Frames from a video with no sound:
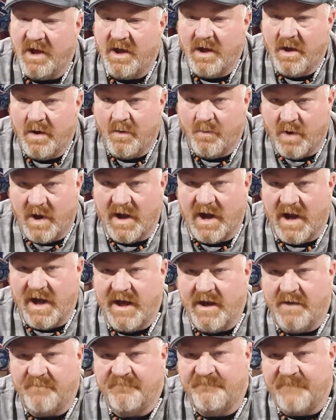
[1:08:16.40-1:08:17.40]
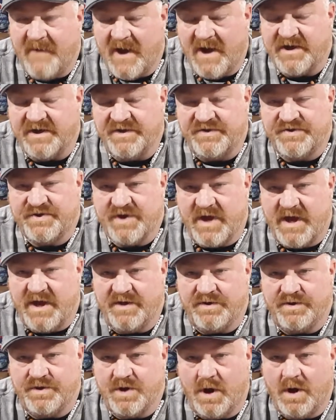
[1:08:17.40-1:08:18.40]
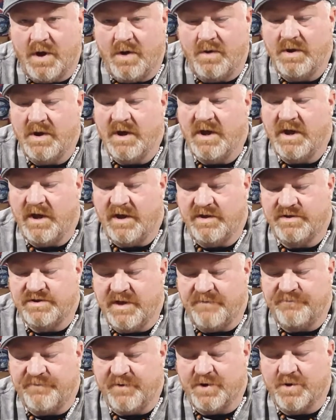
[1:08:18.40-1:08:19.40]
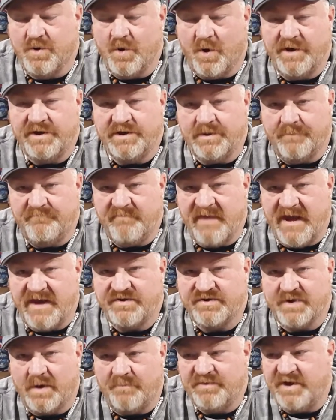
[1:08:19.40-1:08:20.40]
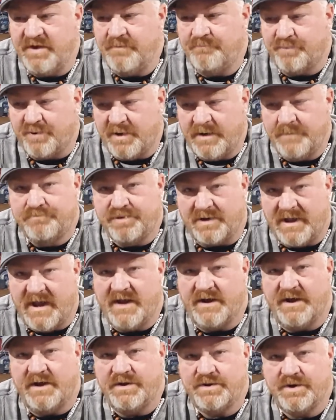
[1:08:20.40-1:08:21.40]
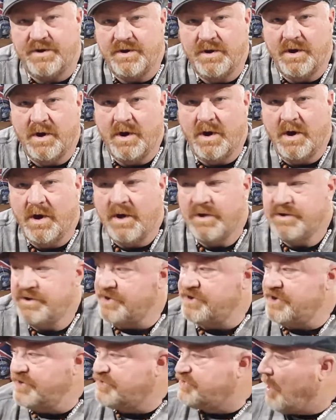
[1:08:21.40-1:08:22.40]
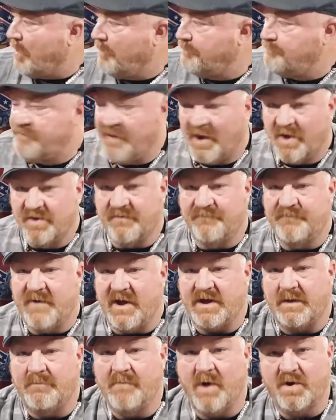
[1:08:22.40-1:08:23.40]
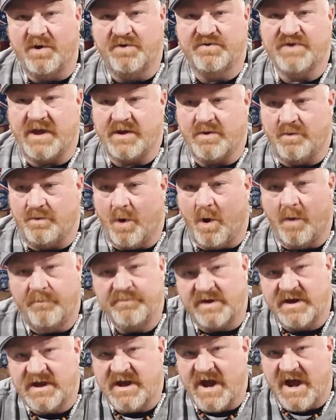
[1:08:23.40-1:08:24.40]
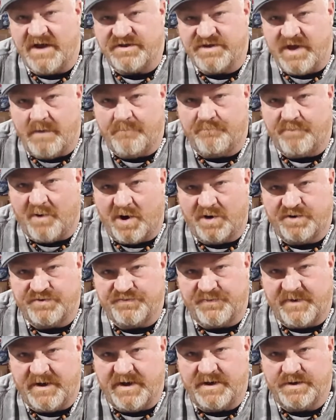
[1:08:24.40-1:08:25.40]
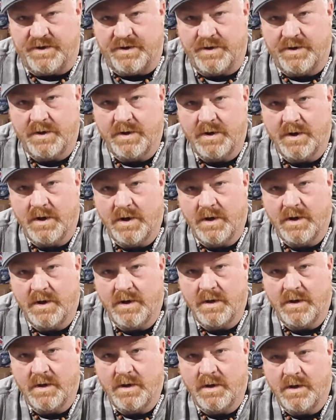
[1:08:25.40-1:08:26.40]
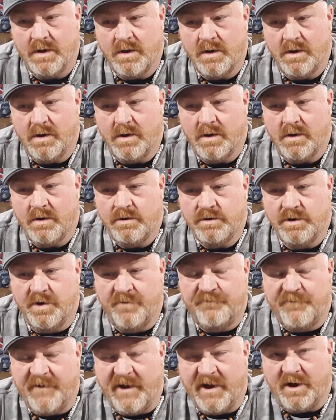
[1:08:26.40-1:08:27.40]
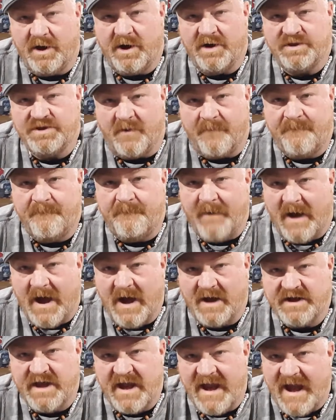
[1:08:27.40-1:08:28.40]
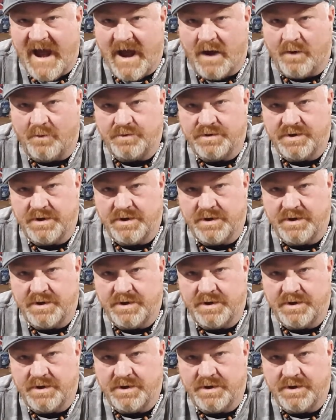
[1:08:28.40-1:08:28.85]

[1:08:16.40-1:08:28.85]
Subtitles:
What I am fucking saying, though, is if you're going to make something, pre-plan it. You just don't build a fucking motorcycle and hope the goddamn parts fit. You figure it the fuck out.